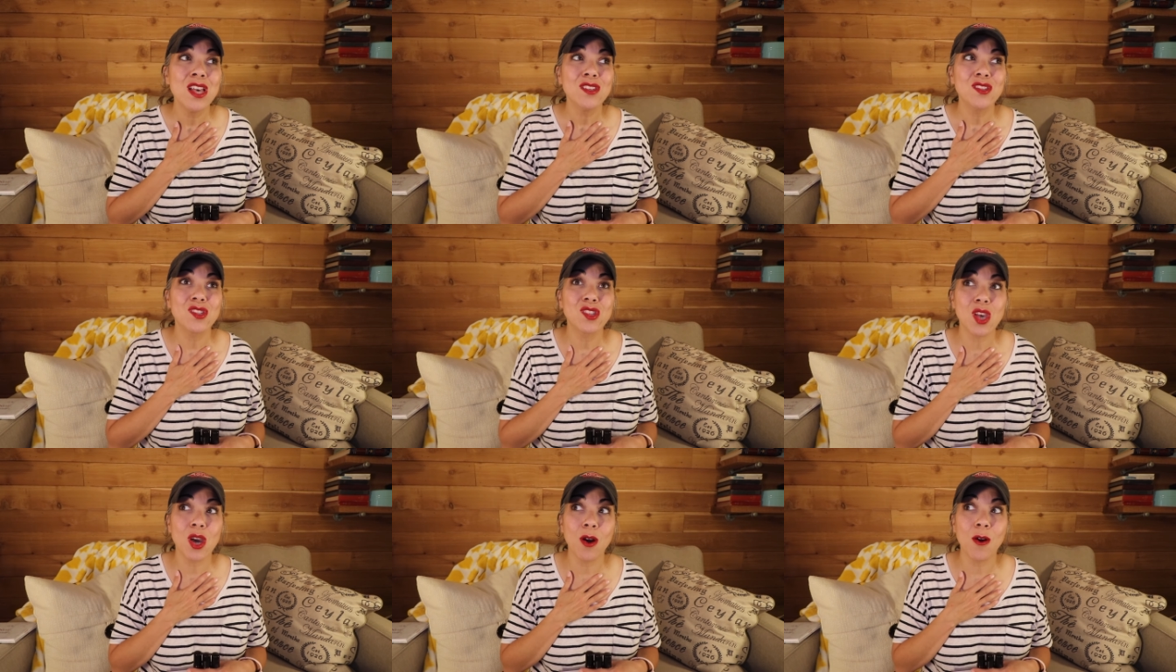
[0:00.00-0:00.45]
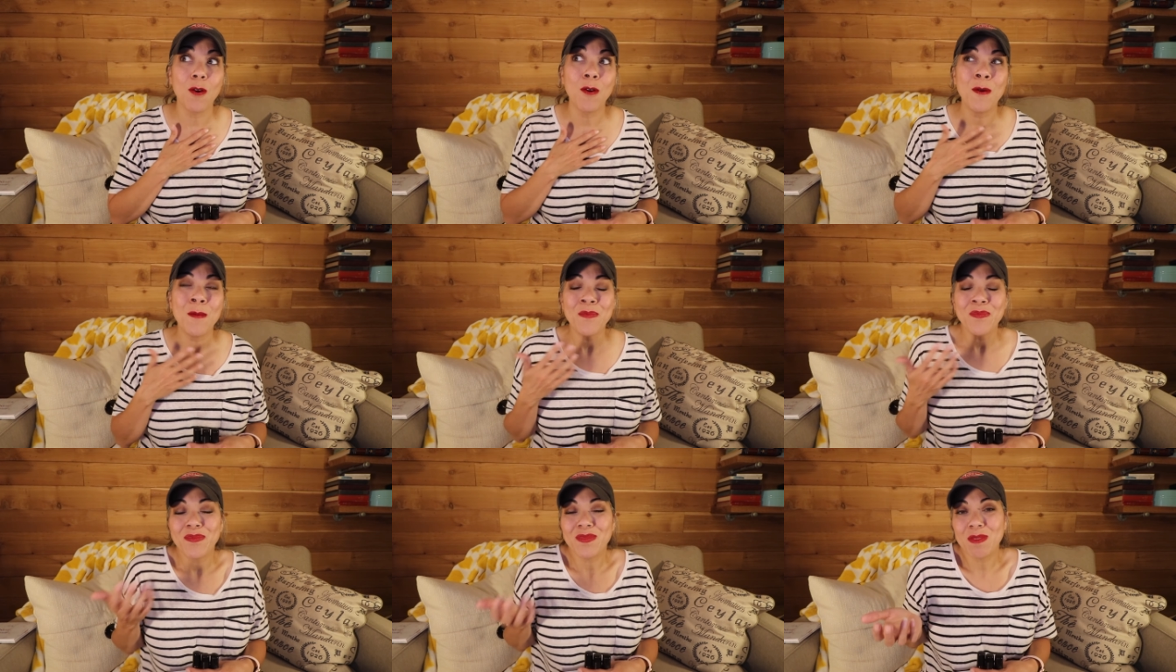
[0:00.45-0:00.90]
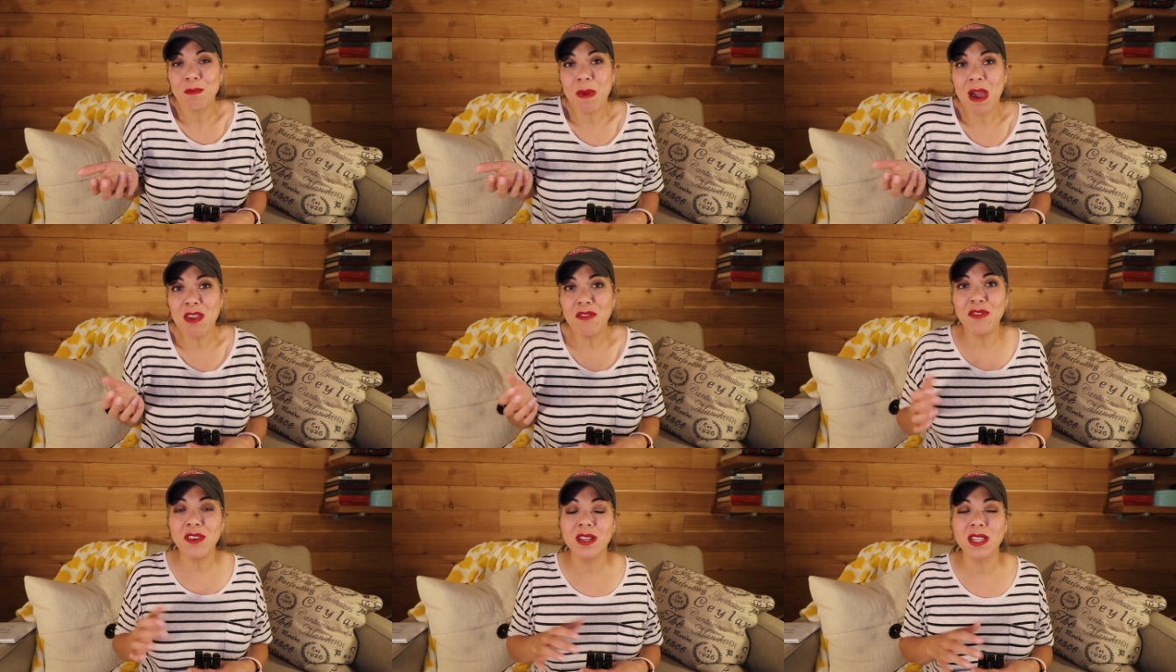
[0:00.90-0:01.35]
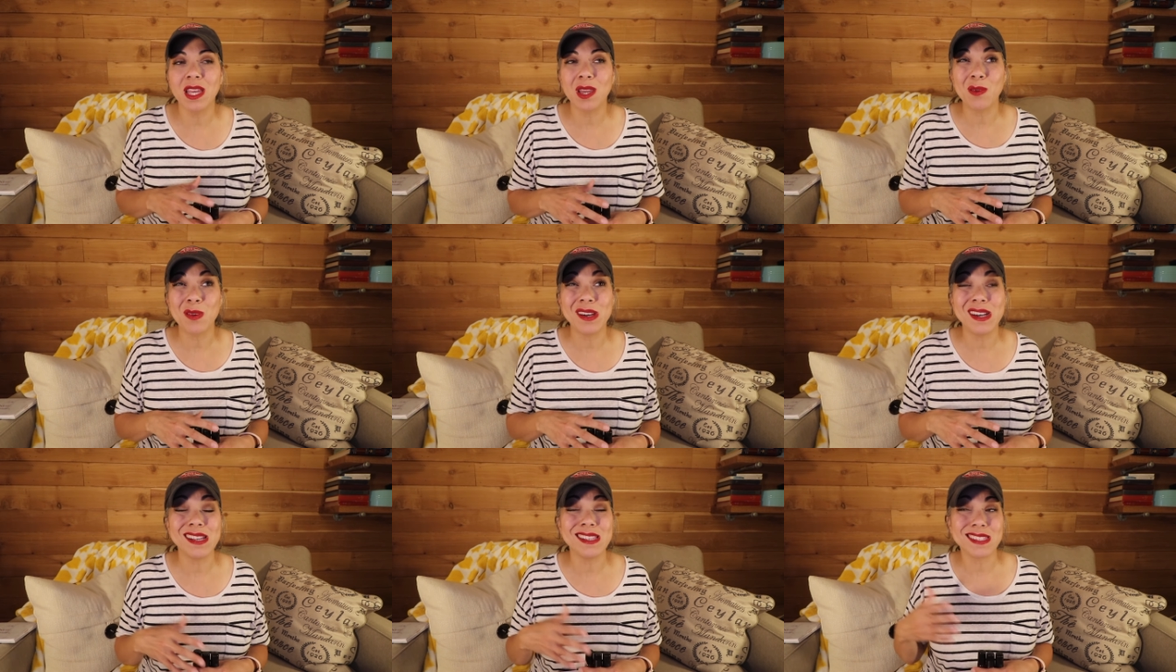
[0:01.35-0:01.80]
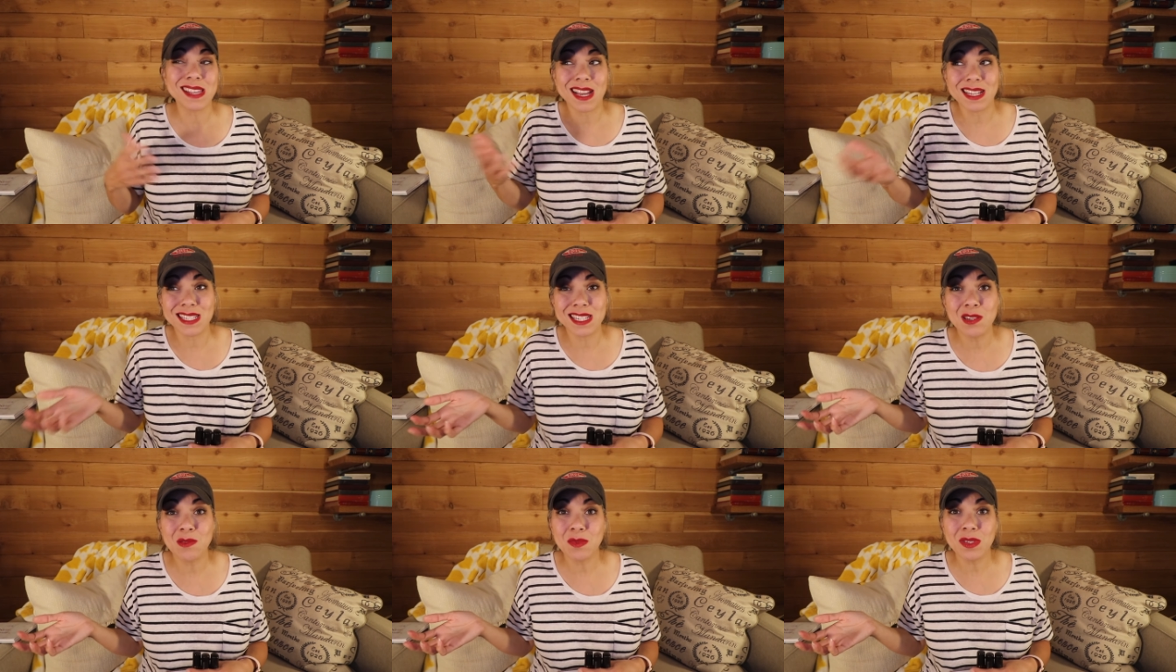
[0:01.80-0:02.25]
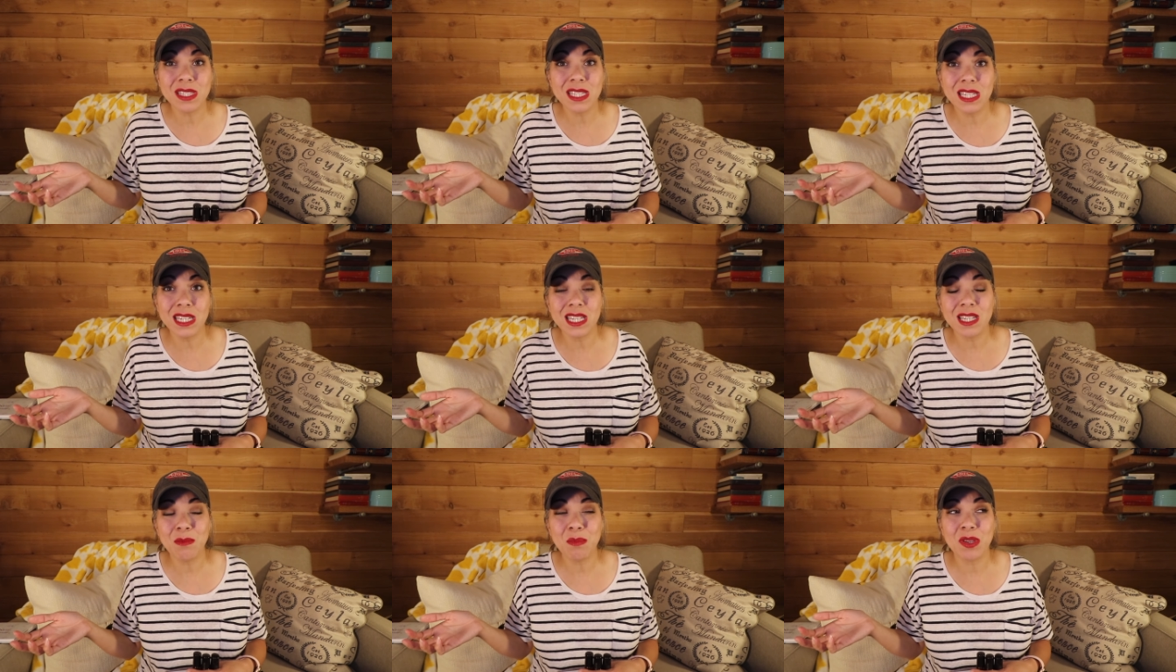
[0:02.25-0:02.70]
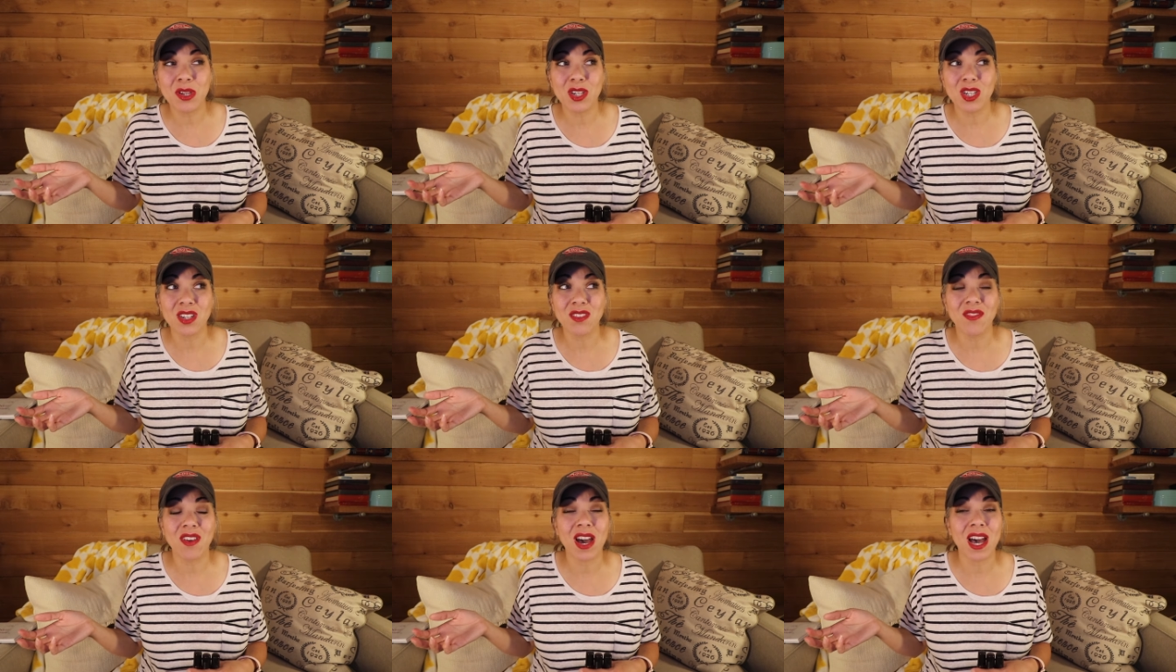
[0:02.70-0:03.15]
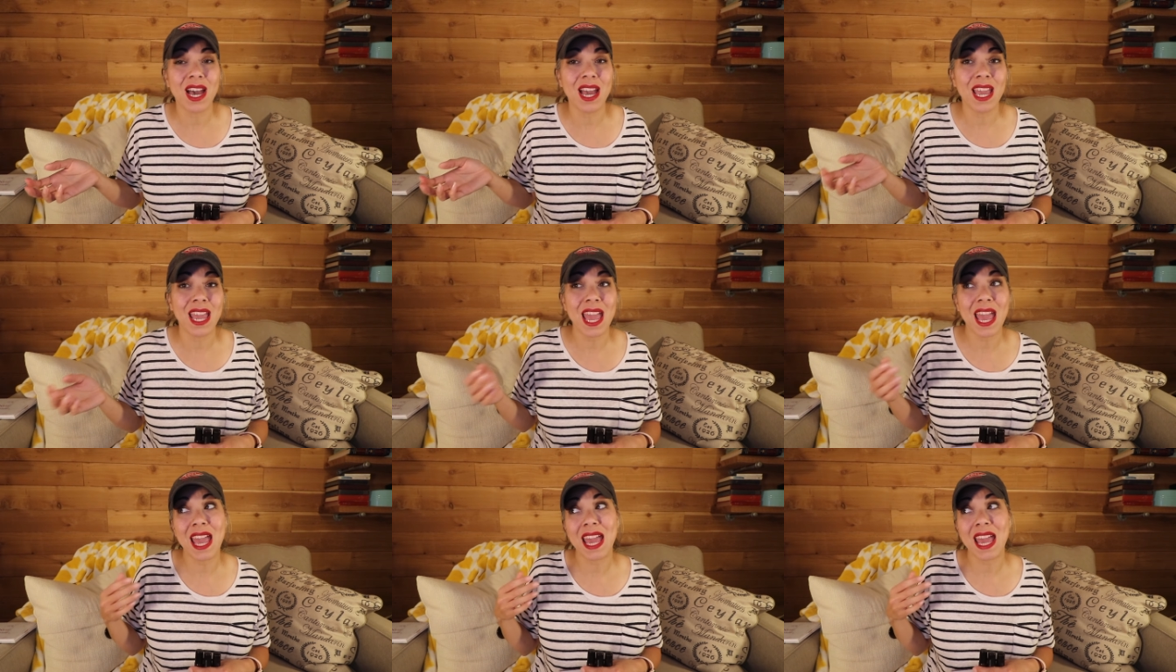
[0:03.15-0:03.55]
So my feeling was I didn't really need Purify,